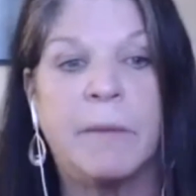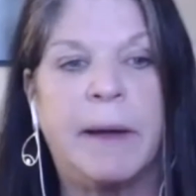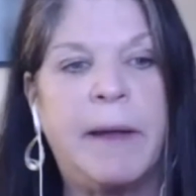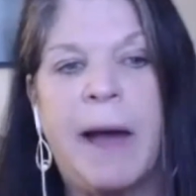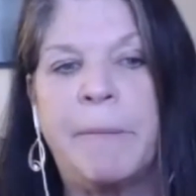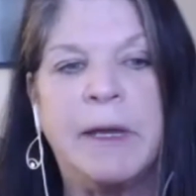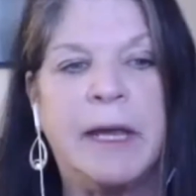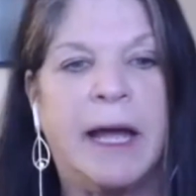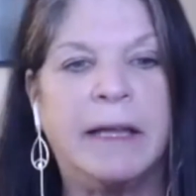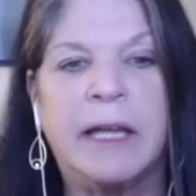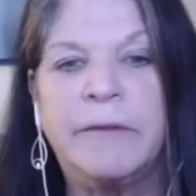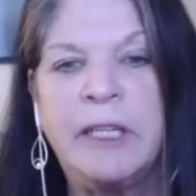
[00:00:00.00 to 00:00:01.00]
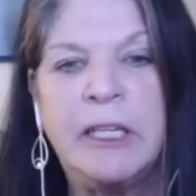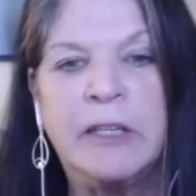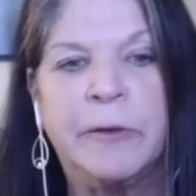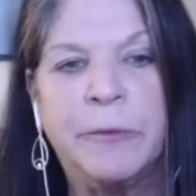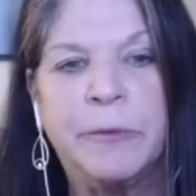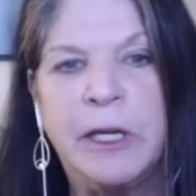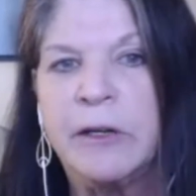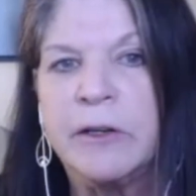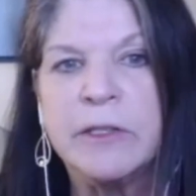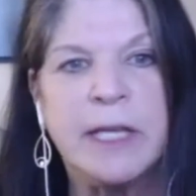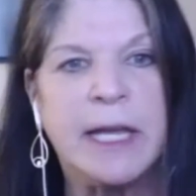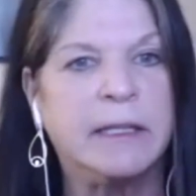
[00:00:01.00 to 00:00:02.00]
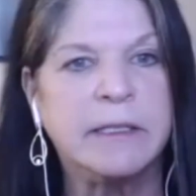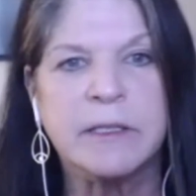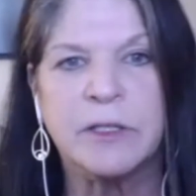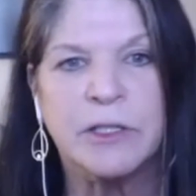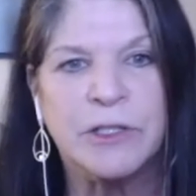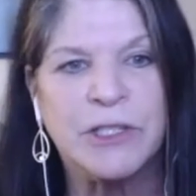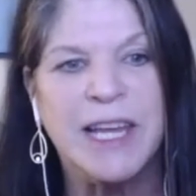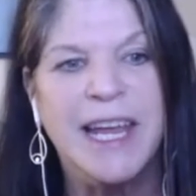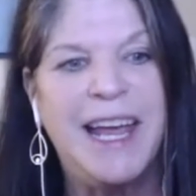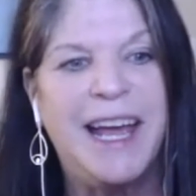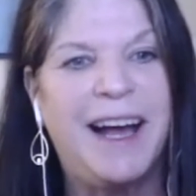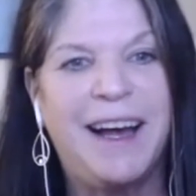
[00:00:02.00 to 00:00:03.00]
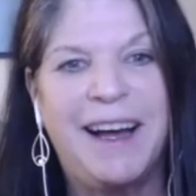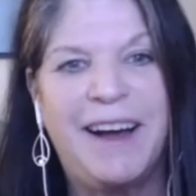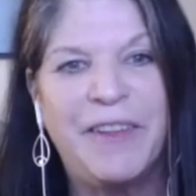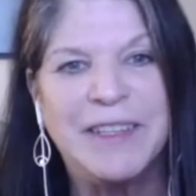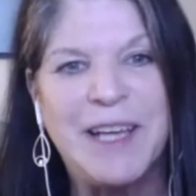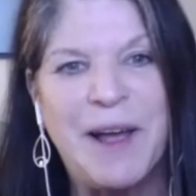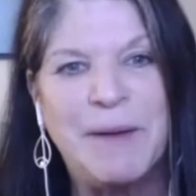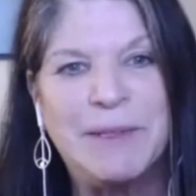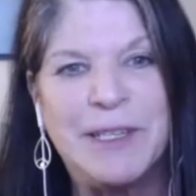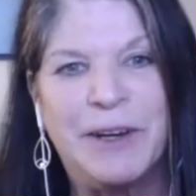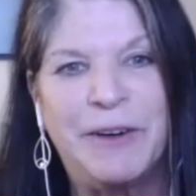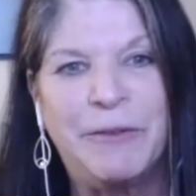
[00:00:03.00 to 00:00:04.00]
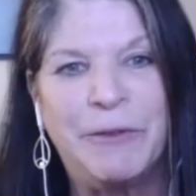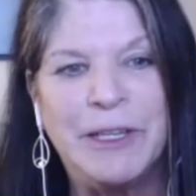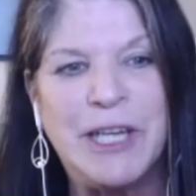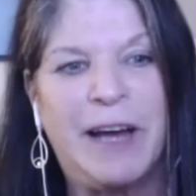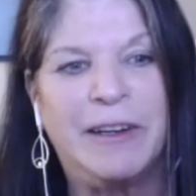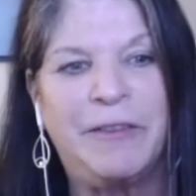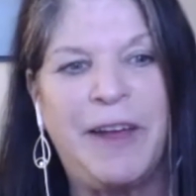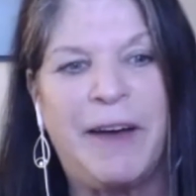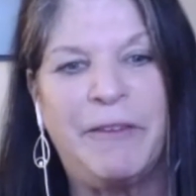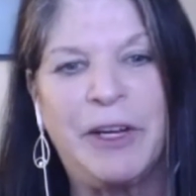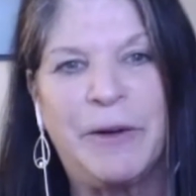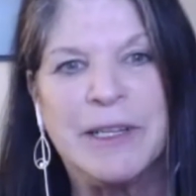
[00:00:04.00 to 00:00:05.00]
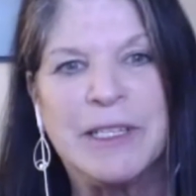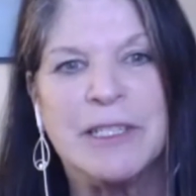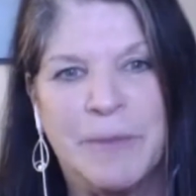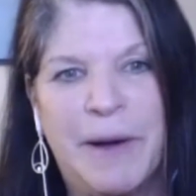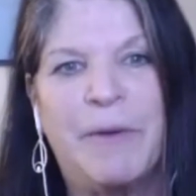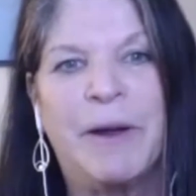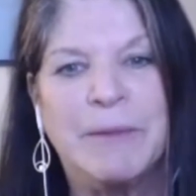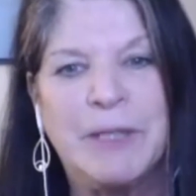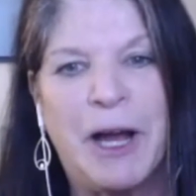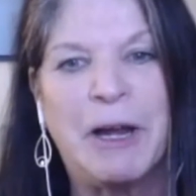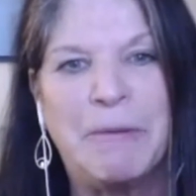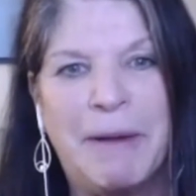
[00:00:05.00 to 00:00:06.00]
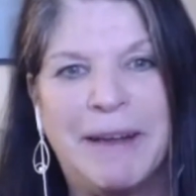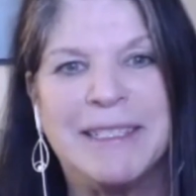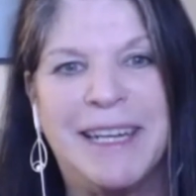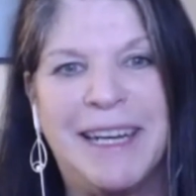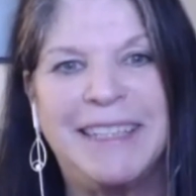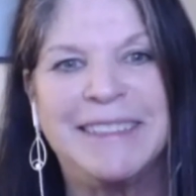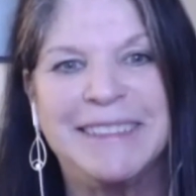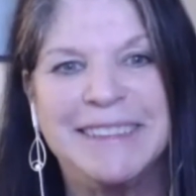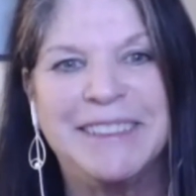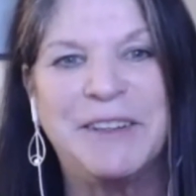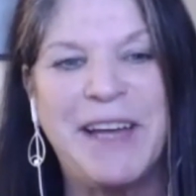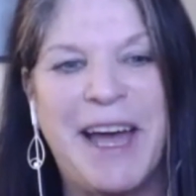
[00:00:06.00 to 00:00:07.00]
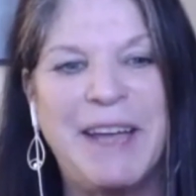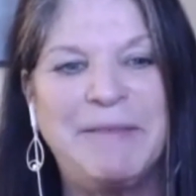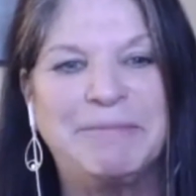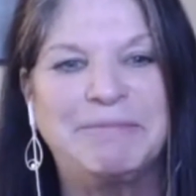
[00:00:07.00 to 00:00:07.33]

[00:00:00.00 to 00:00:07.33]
I'd love to hear from readers and listeners all the time. So reach out if you have any questions about what I'm talking about today. Okay.